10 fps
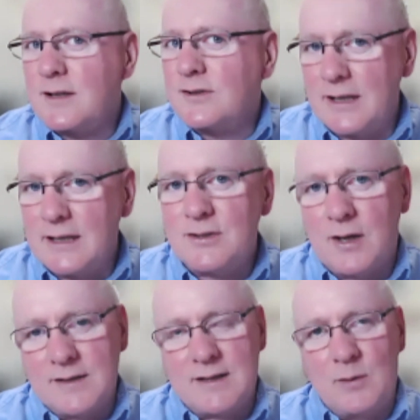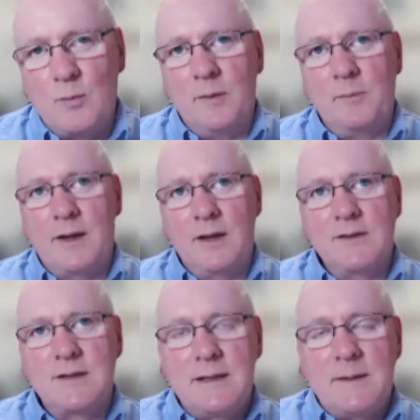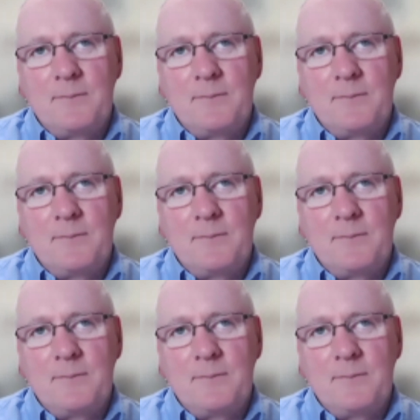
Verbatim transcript: such an interesting one because